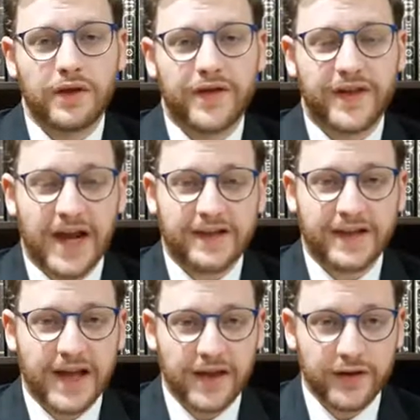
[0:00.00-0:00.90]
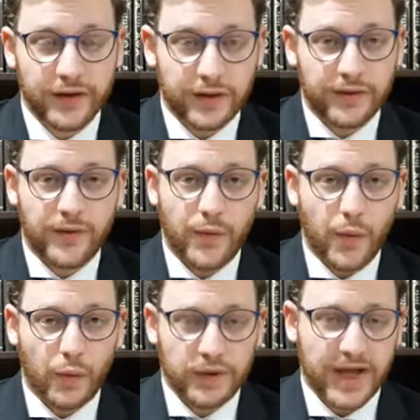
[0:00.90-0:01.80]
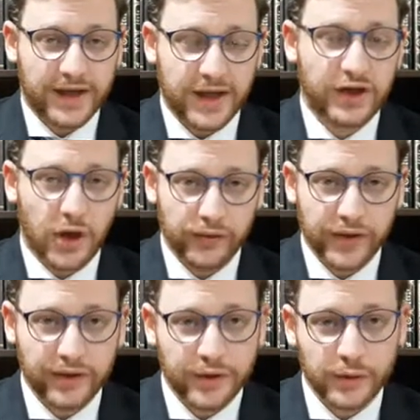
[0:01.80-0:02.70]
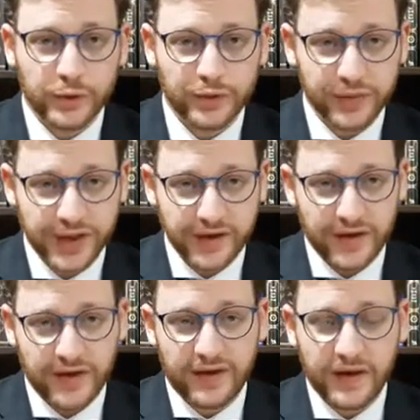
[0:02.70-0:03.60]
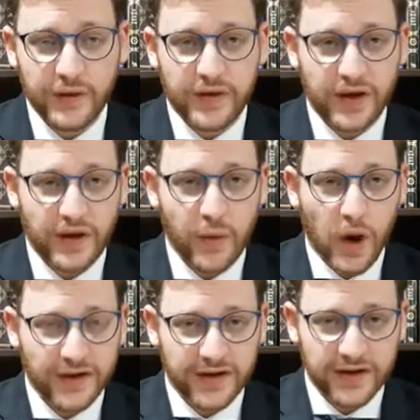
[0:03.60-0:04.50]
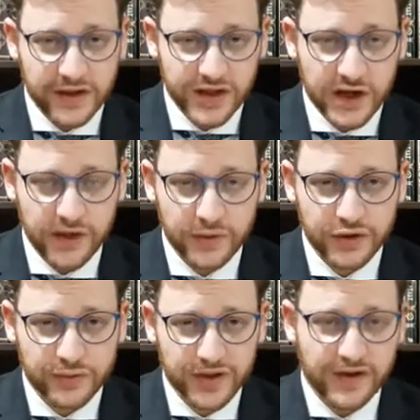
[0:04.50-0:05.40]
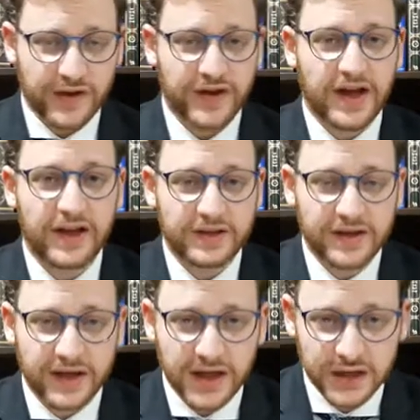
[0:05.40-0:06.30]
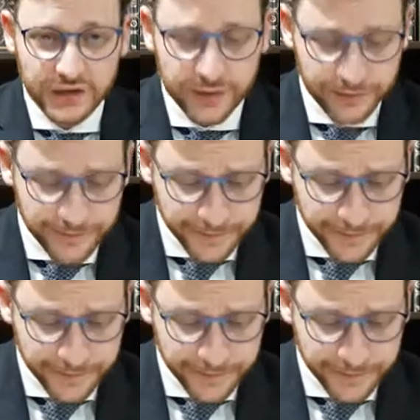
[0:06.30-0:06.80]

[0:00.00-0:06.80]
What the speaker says: sat together like a goren, which means that they wanted to see each other, which means that they sat like the Sanhedrin,